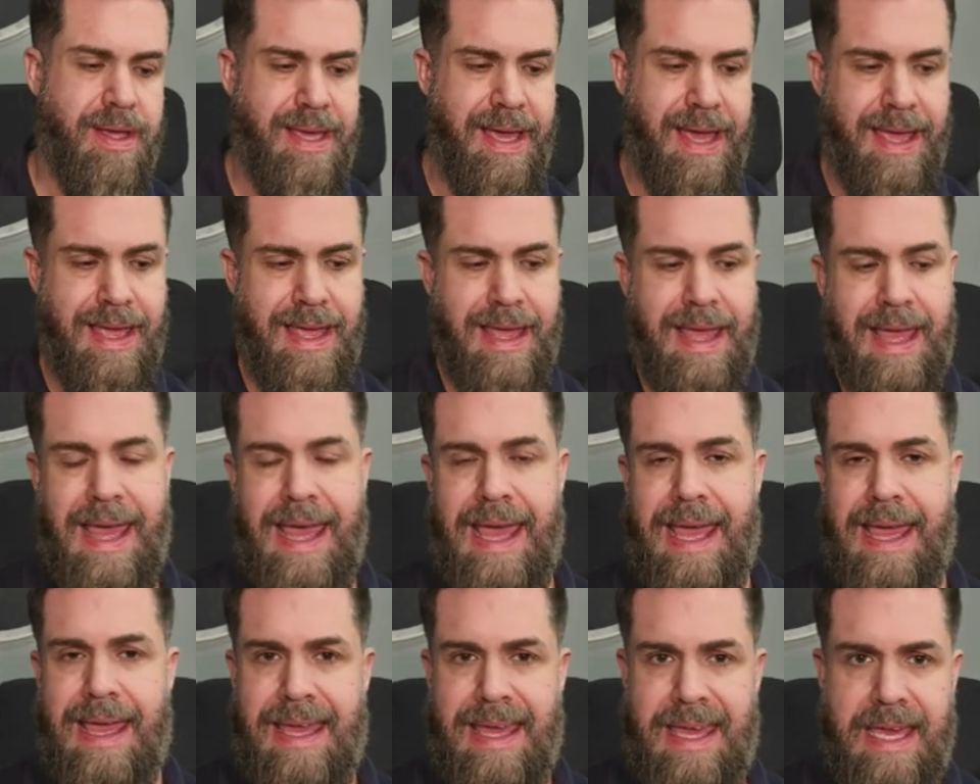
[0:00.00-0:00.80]
okay?
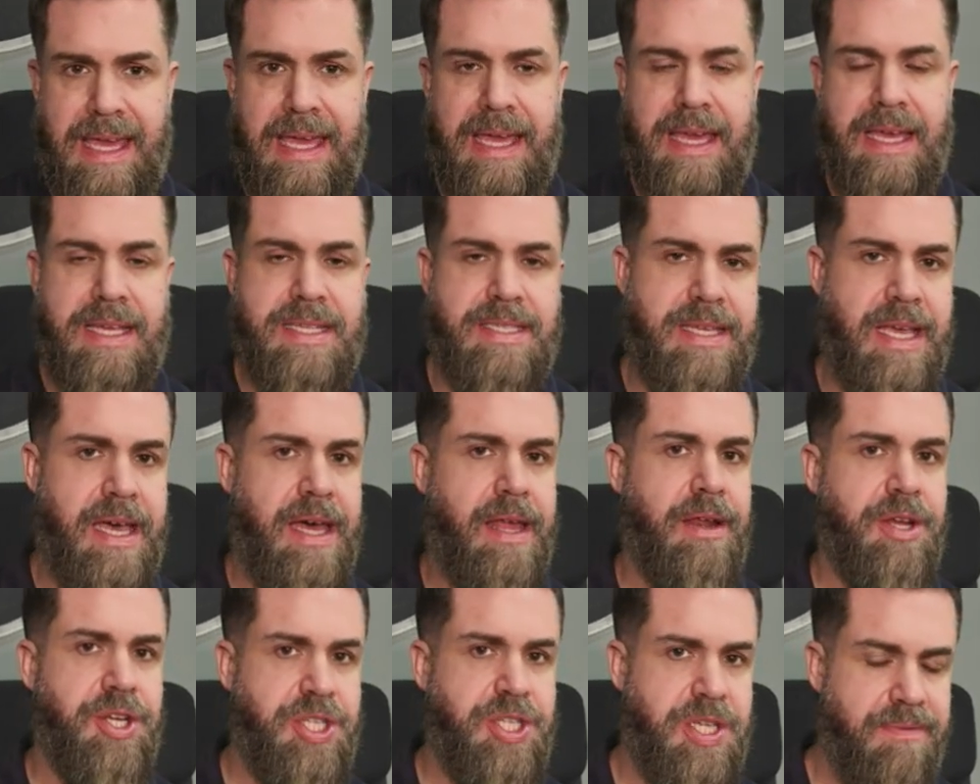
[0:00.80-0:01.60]
Here's
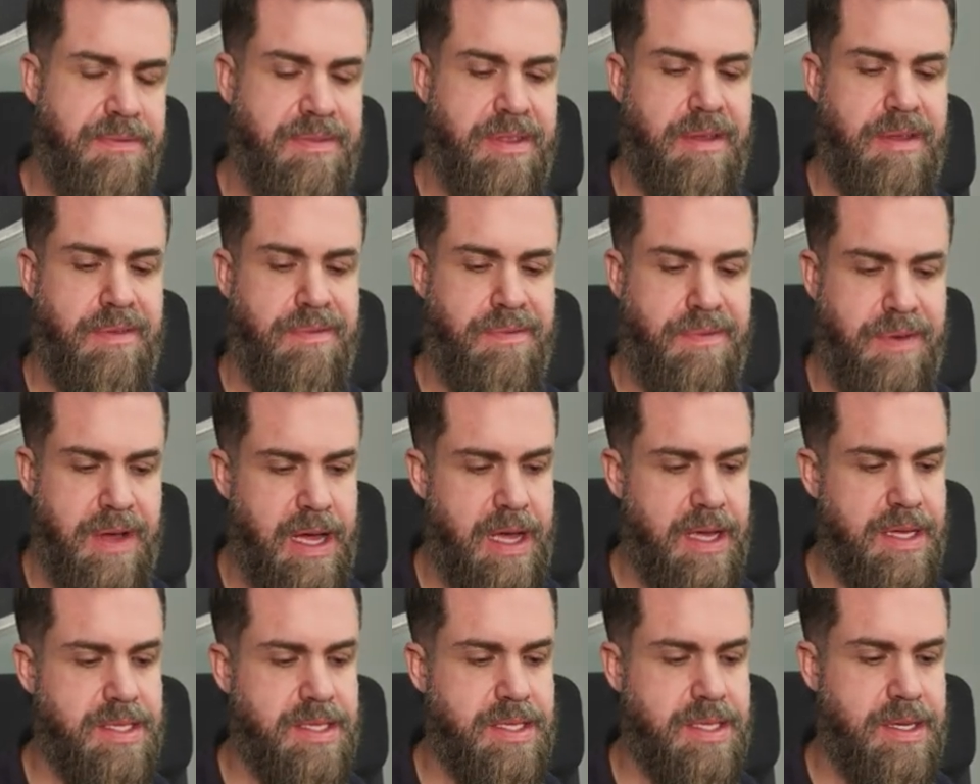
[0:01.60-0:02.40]
how to shift it
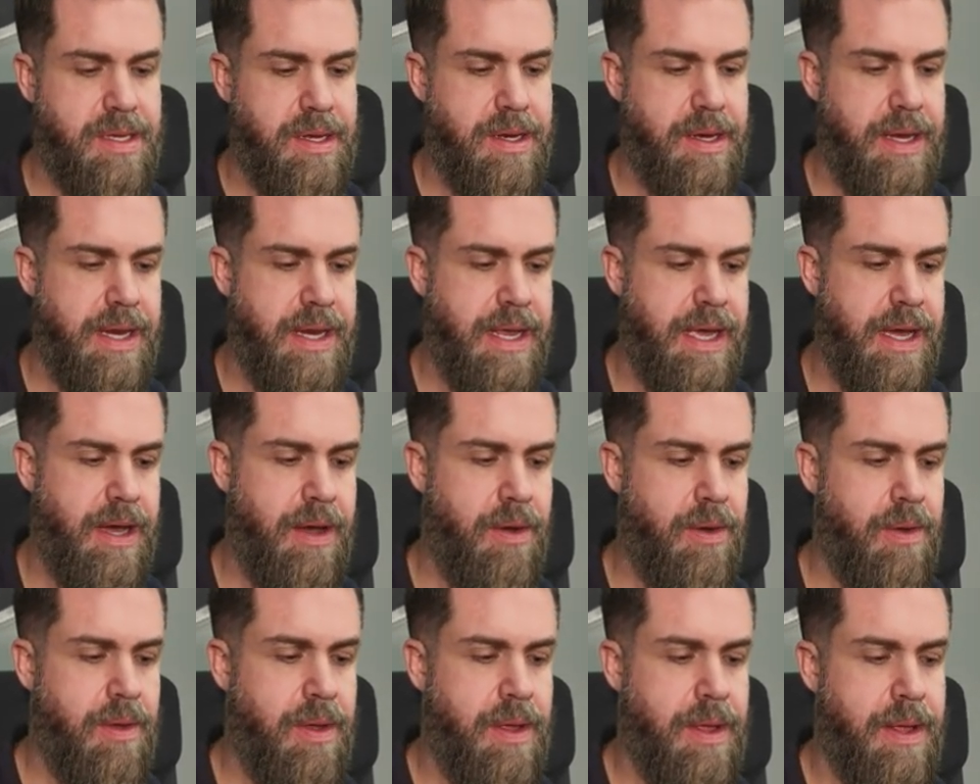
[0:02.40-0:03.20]
fast.
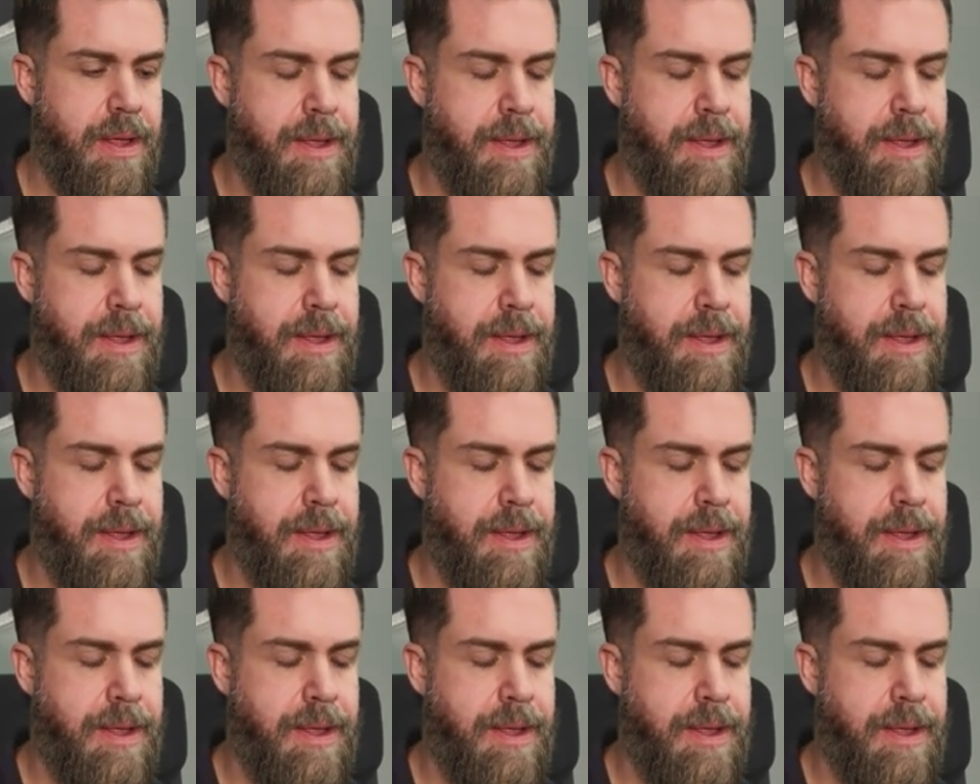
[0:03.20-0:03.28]
Now,